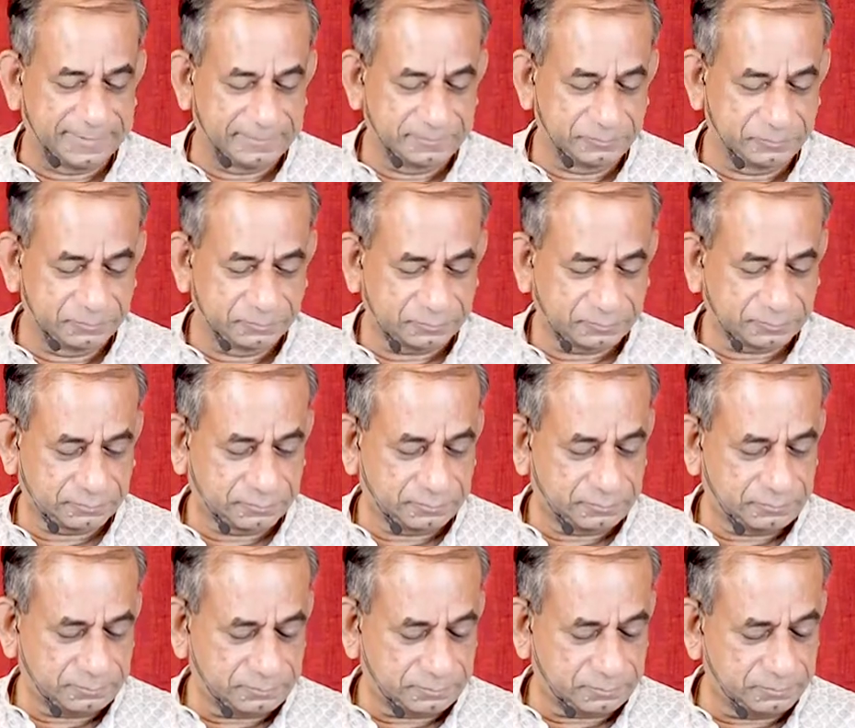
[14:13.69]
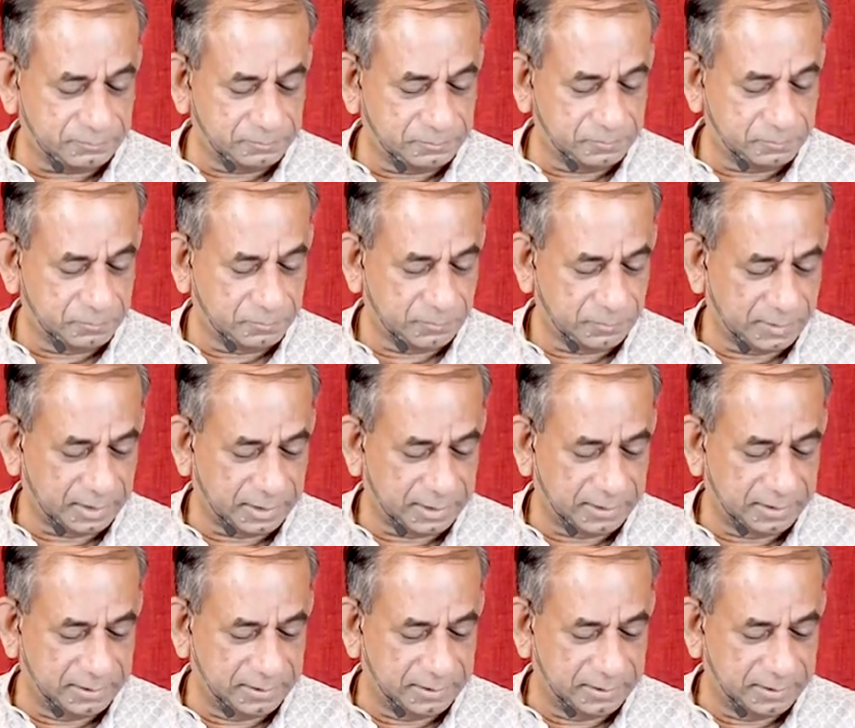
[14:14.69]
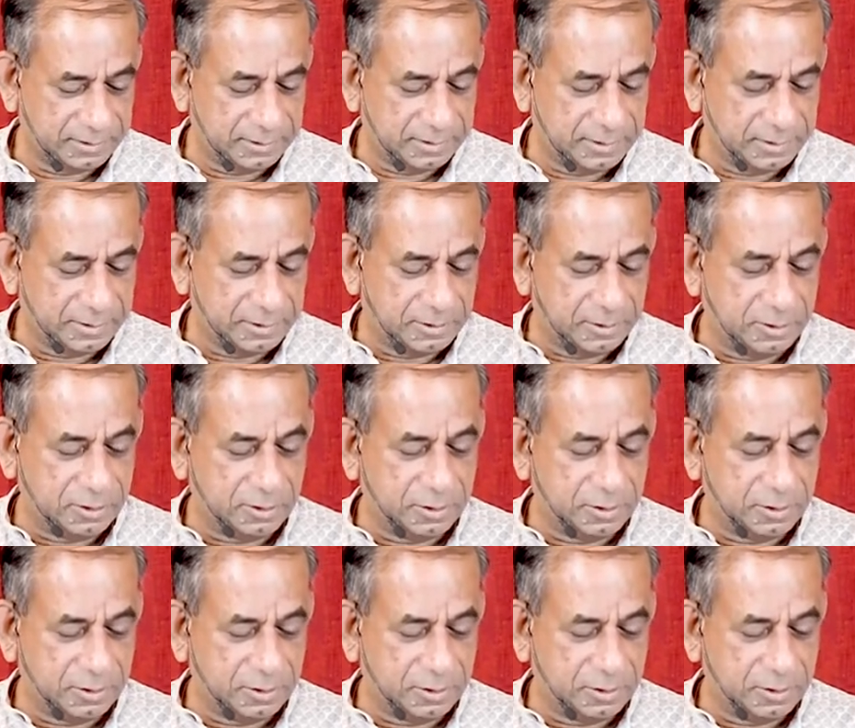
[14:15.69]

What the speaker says: No one is speaking in this clip.